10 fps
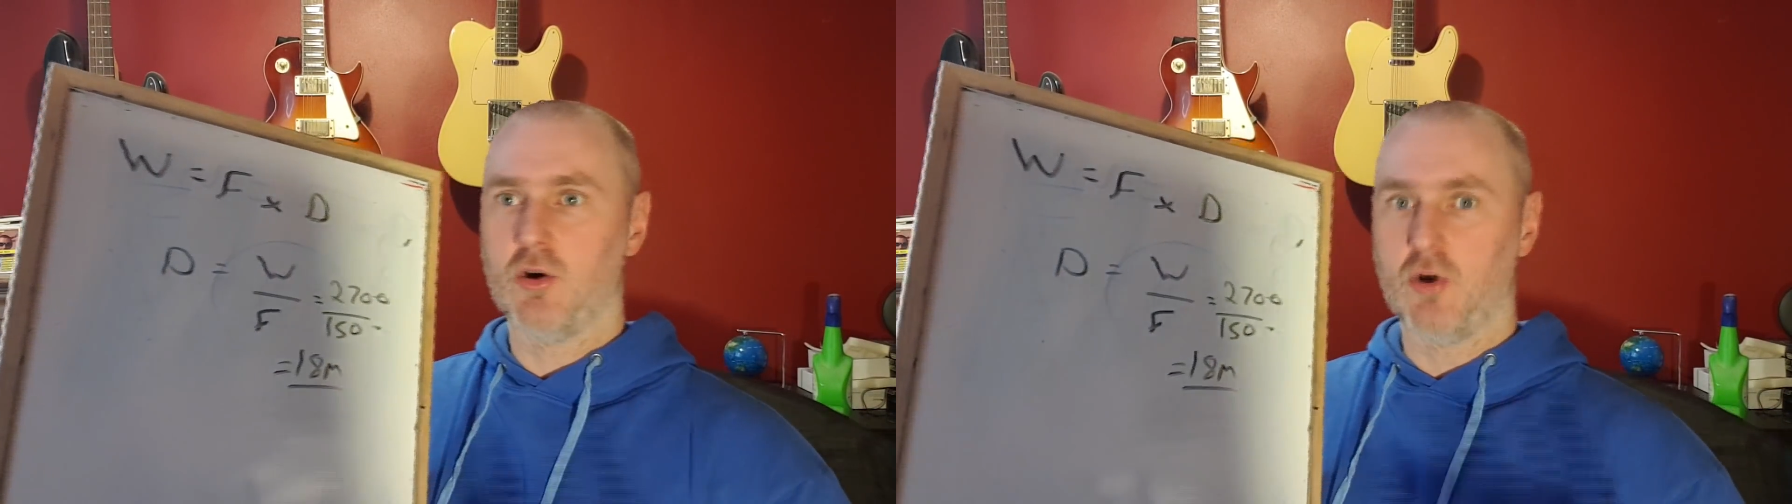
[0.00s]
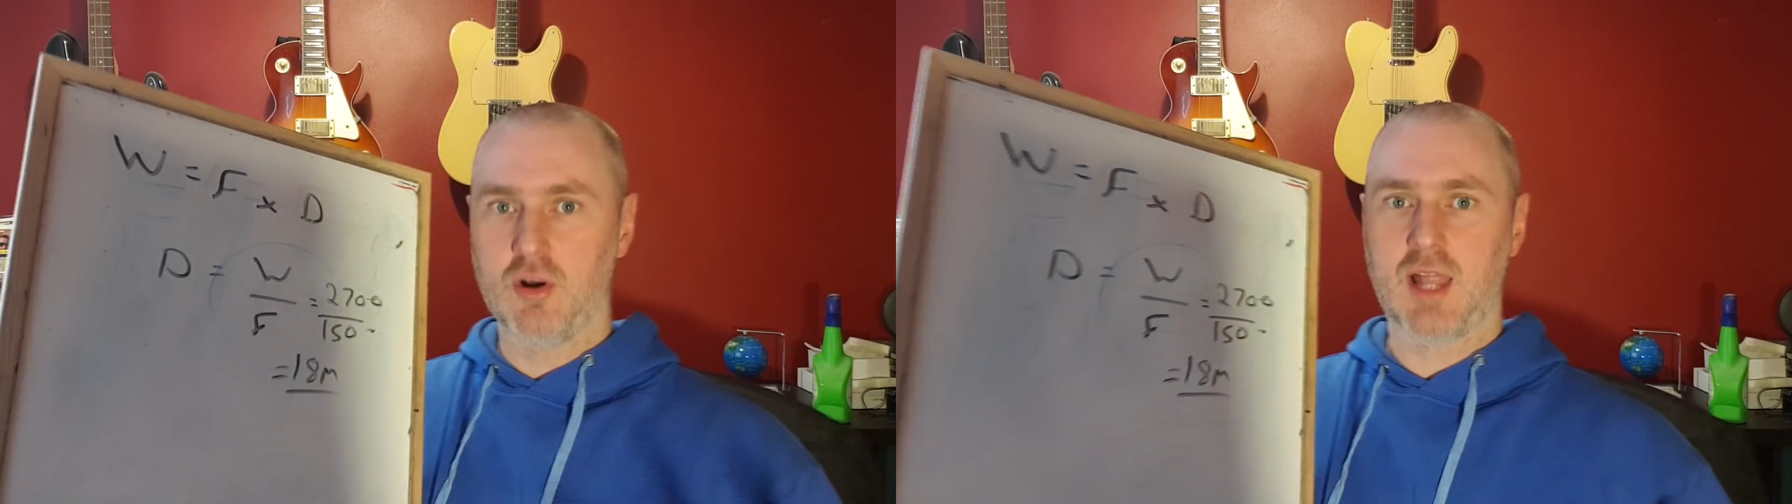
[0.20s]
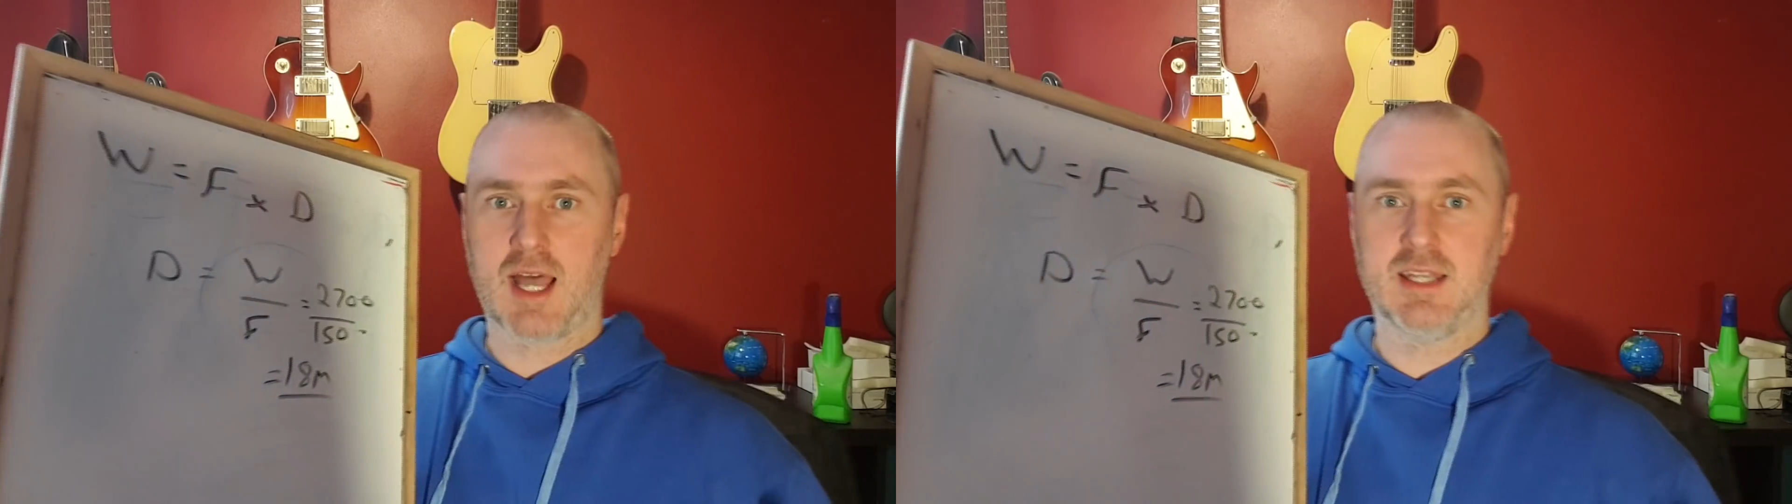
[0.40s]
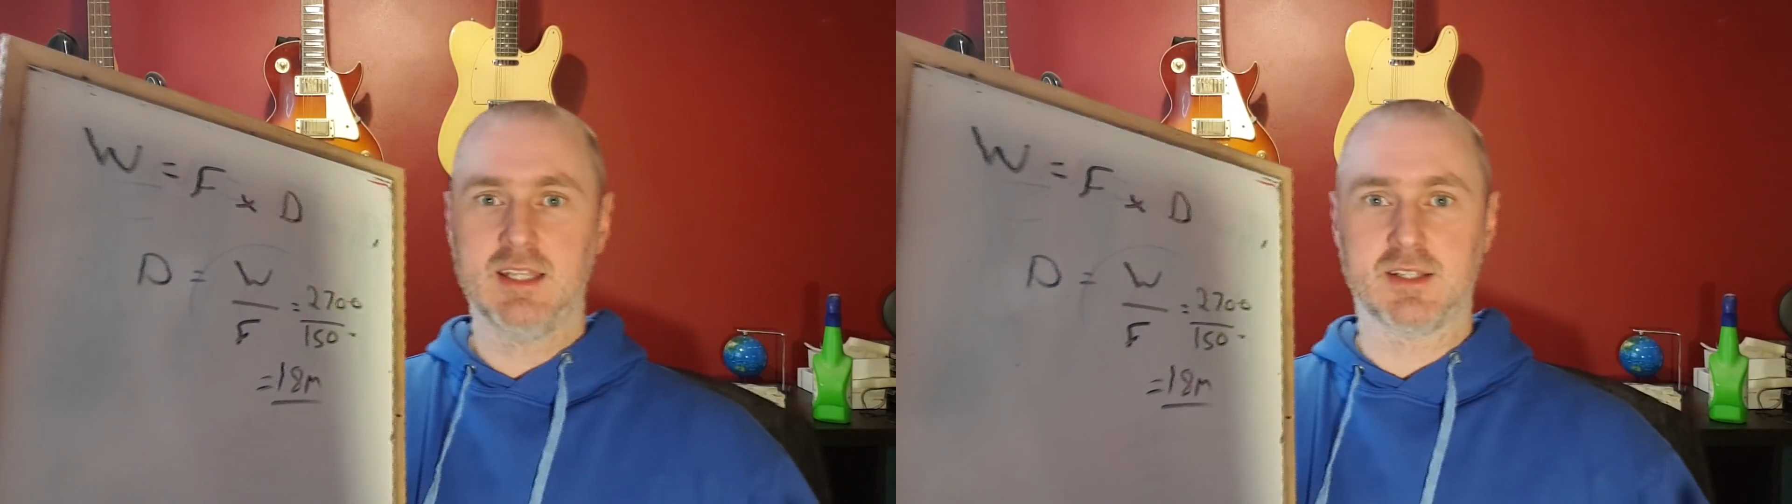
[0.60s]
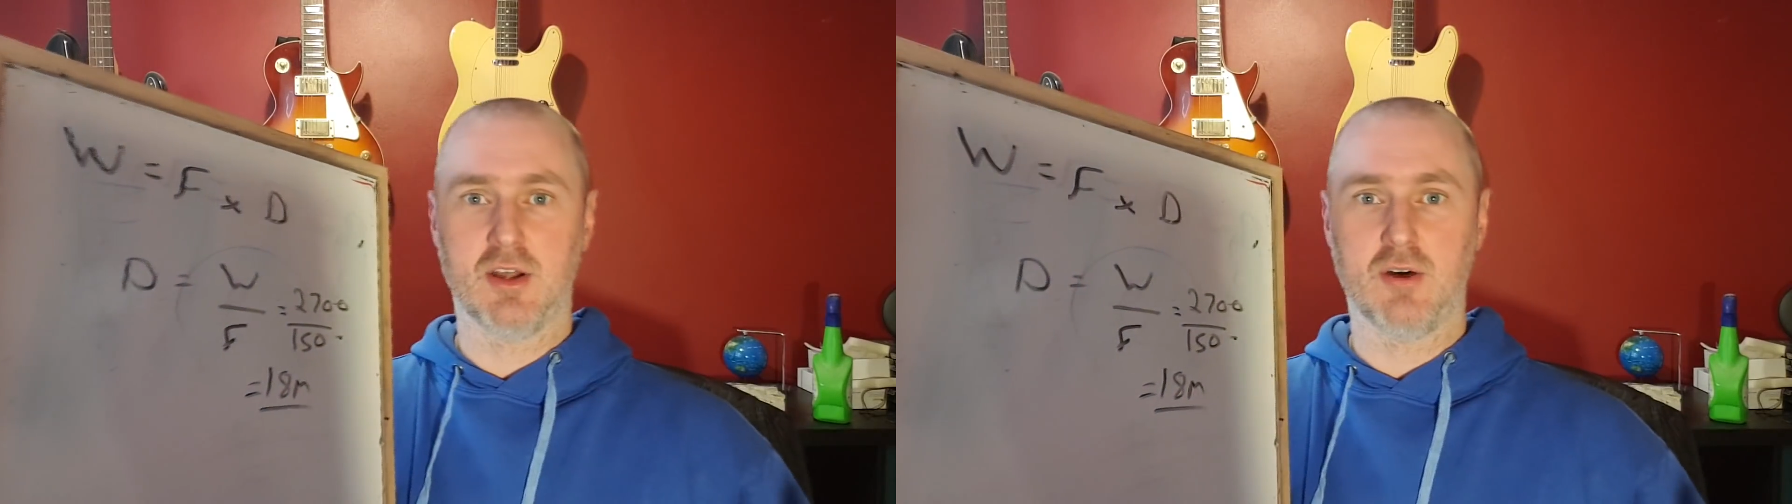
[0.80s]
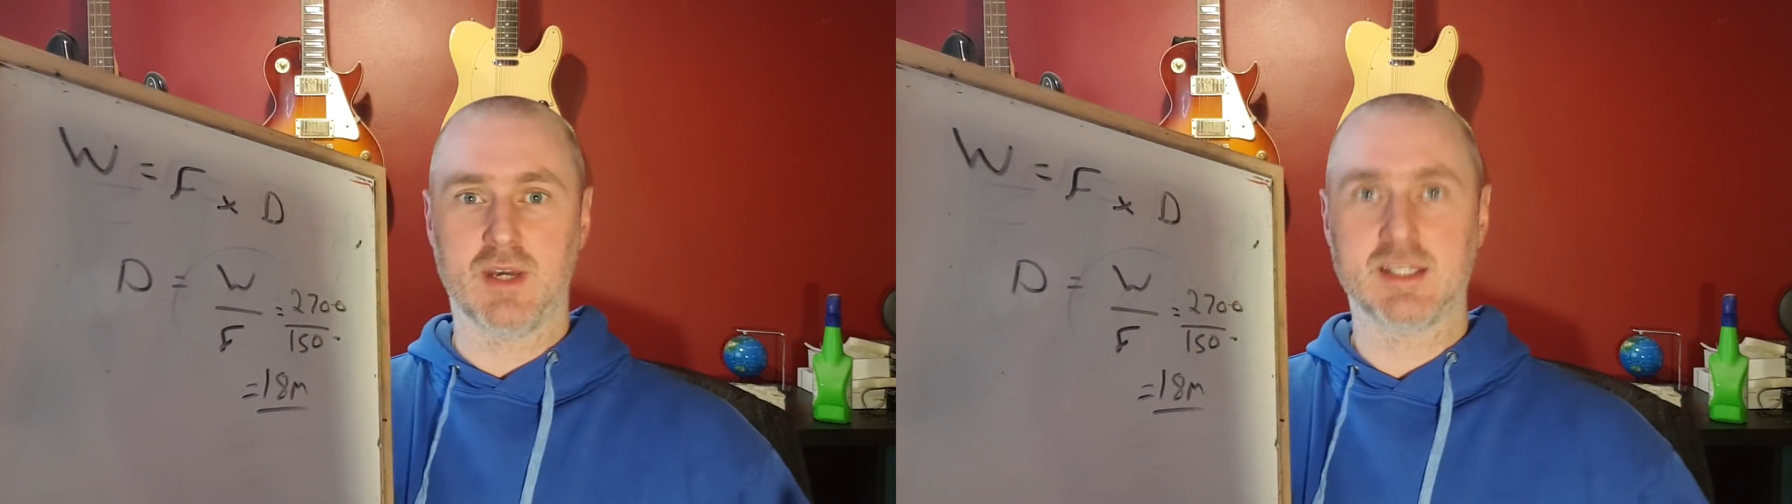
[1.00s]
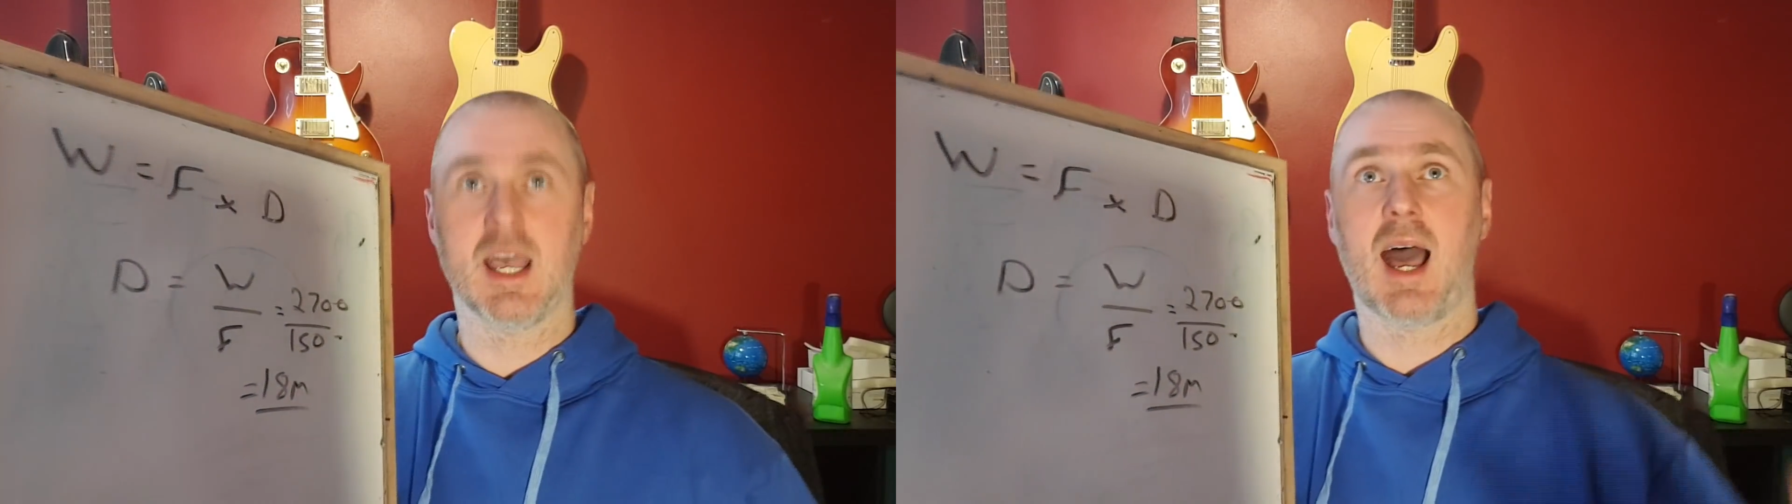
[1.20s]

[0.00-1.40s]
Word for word: all I need to know is